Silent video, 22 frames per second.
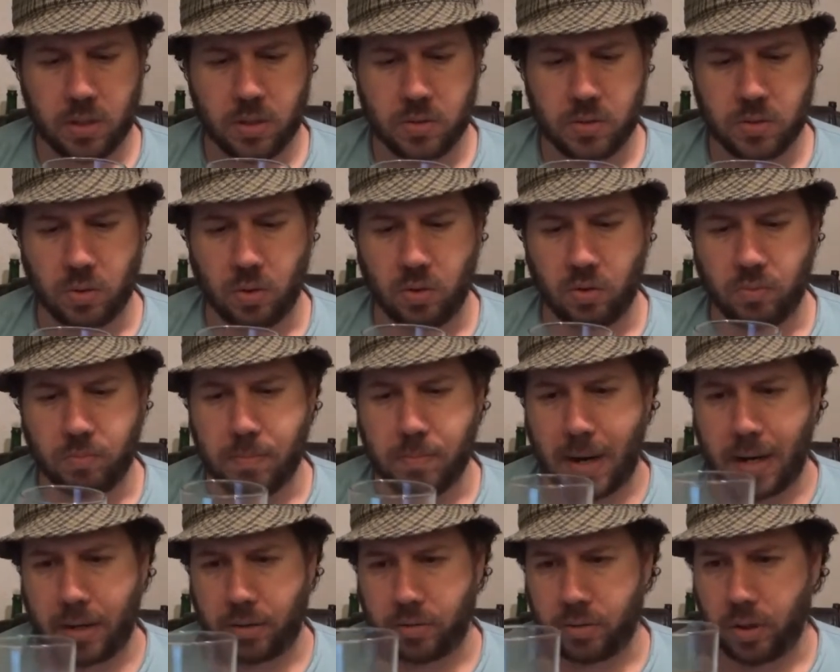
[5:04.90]
sort of
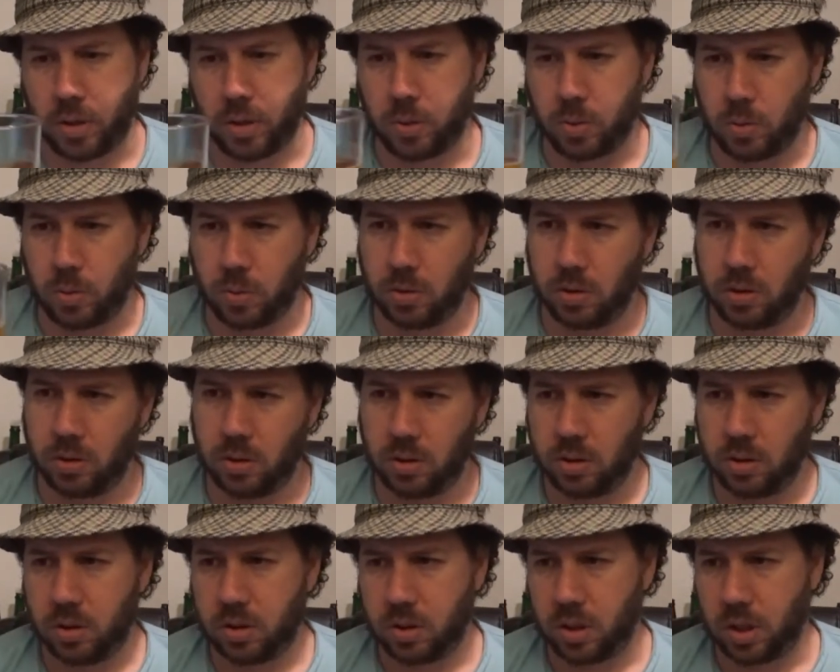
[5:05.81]
macro
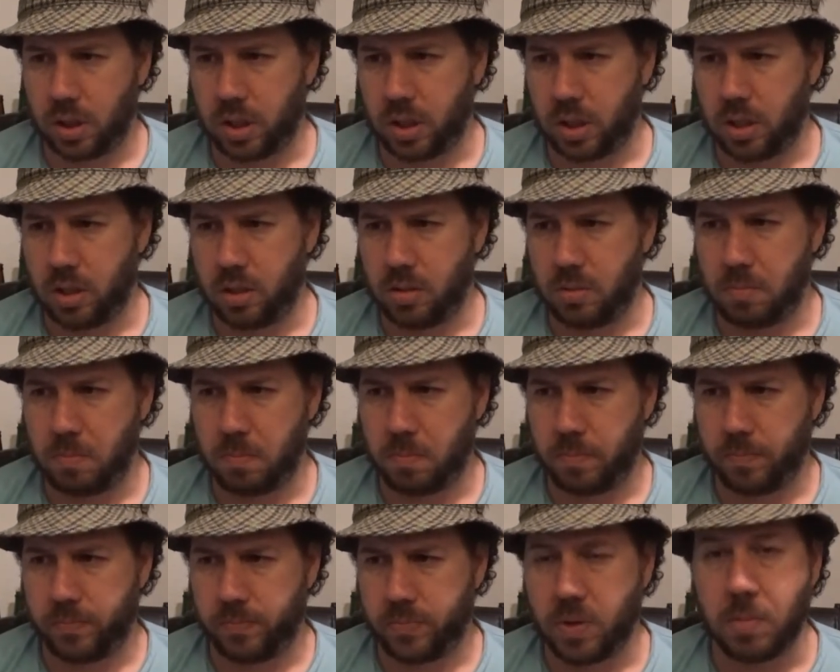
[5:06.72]
uh,
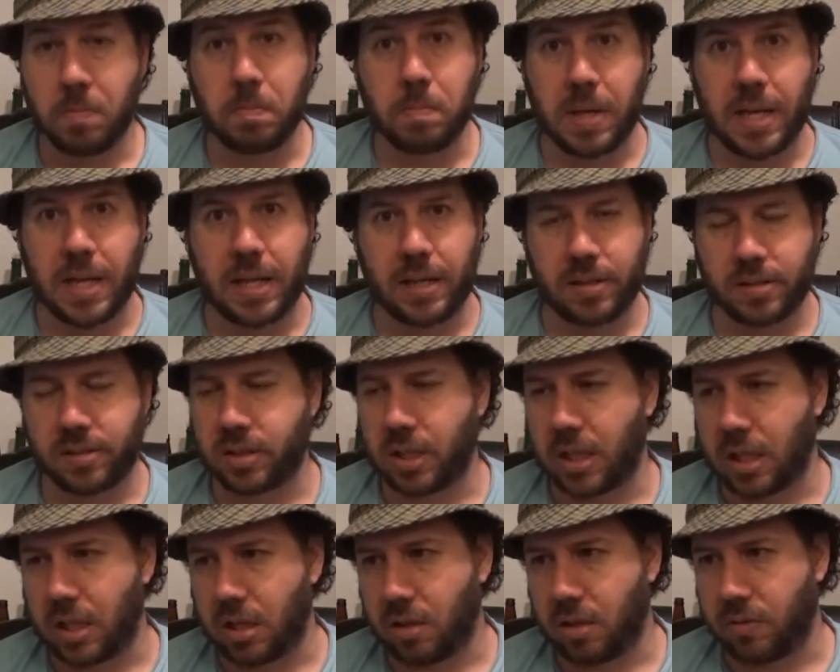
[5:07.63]
beer
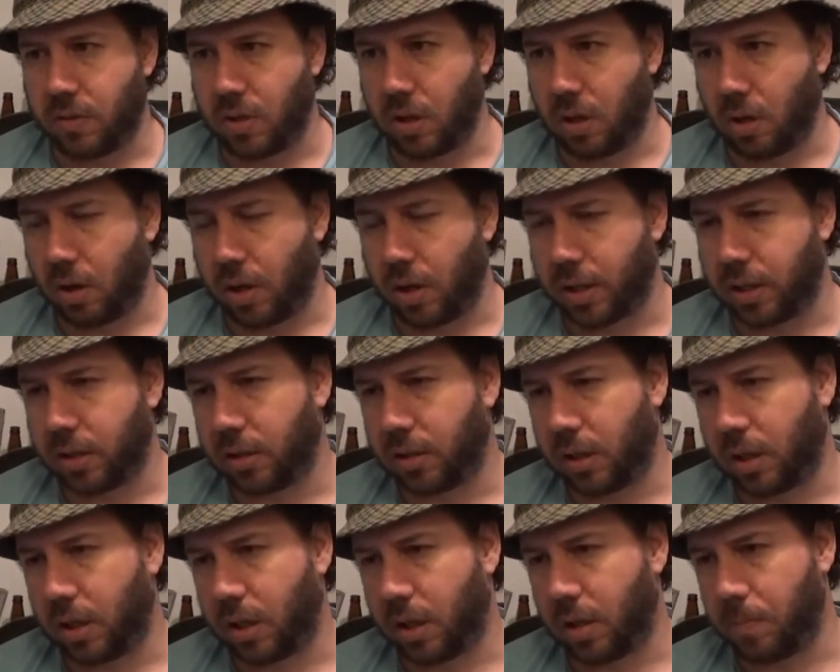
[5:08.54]
scene, if you like,
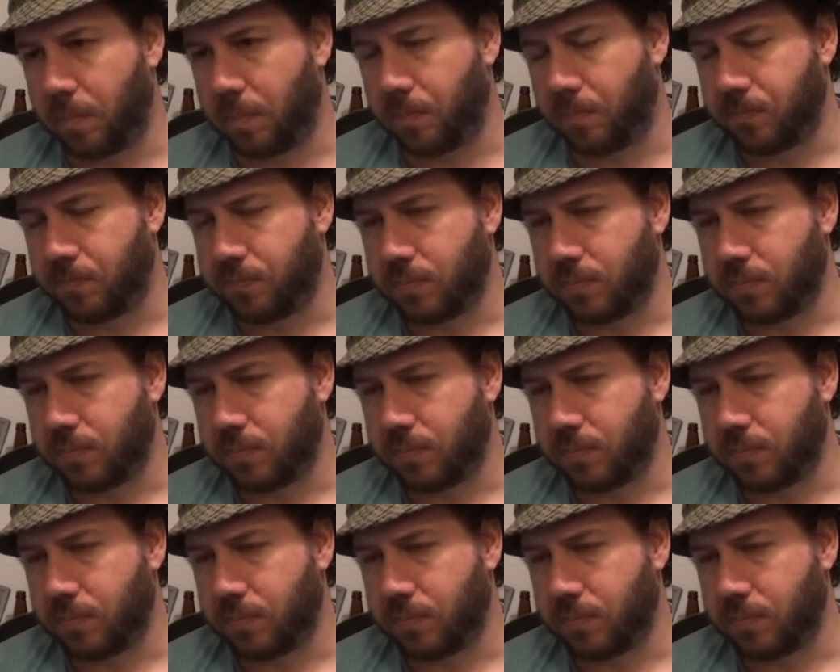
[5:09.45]
um,